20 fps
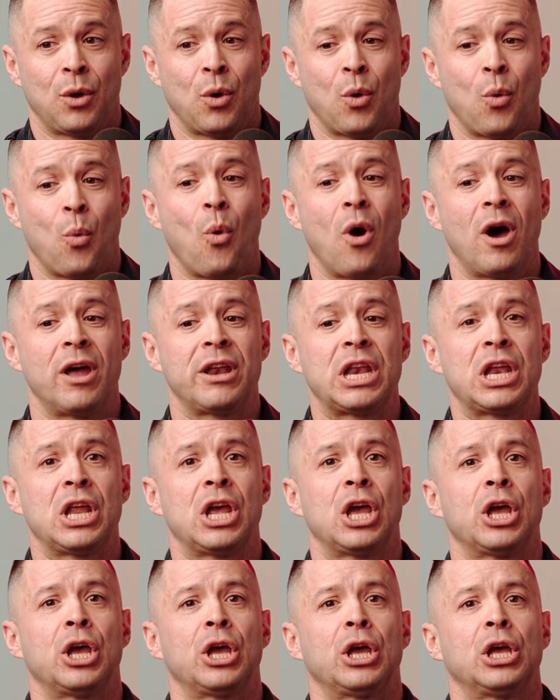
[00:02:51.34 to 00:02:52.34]
One
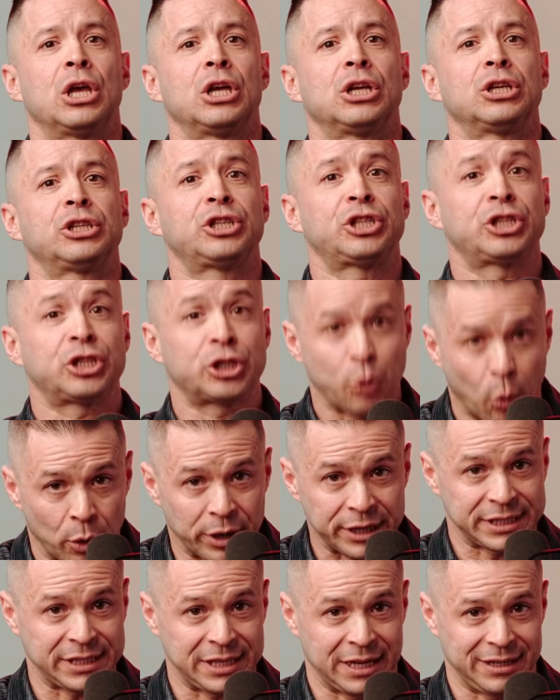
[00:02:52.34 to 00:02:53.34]

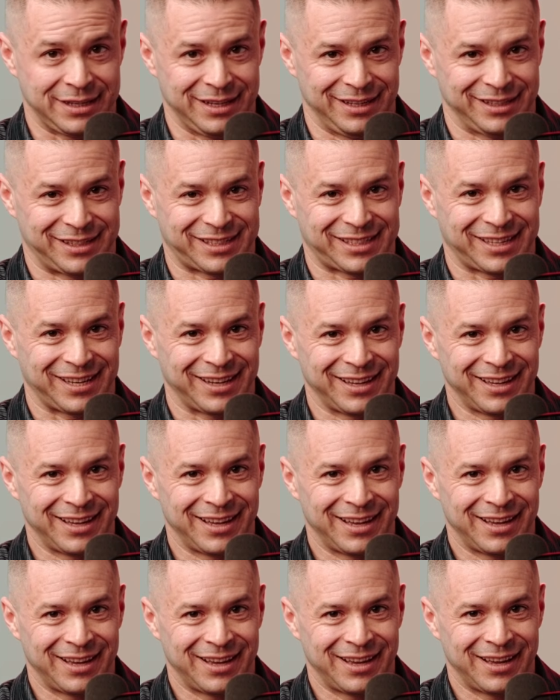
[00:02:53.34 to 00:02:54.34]
short sentence.
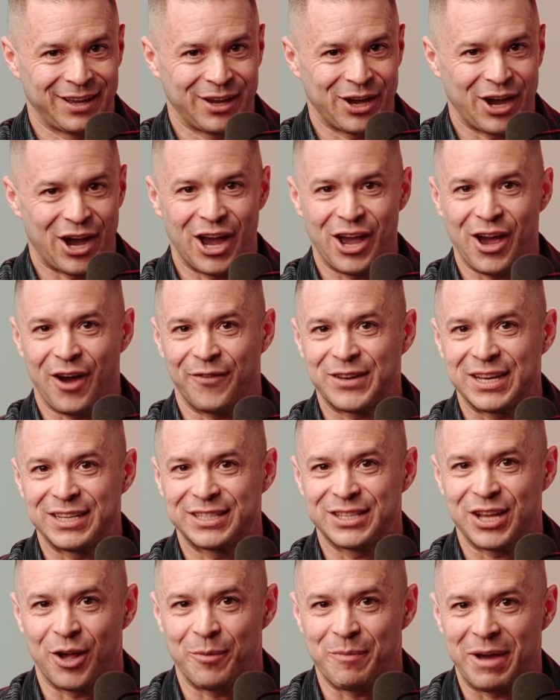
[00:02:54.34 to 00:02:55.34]
I often
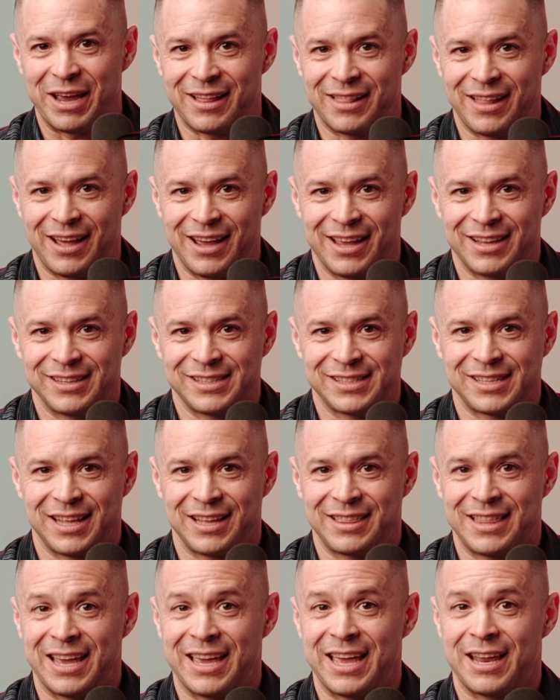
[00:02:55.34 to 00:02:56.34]
tell my clients that
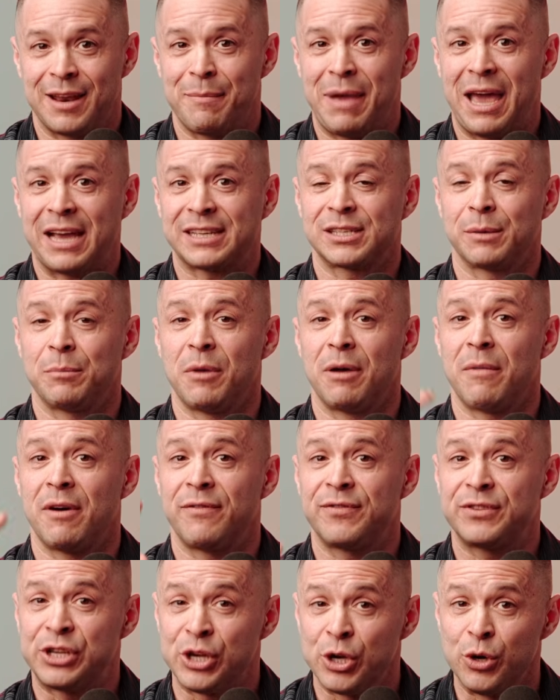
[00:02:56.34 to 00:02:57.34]
they get a maximum
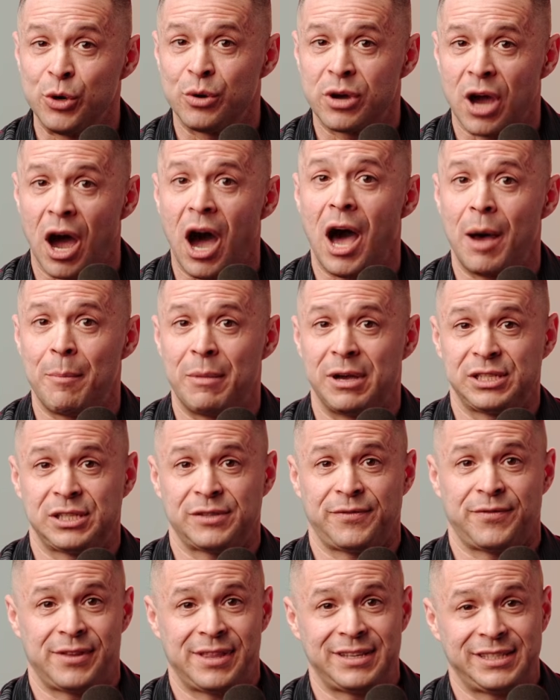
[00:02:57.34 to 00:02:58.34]
of 2 commas for the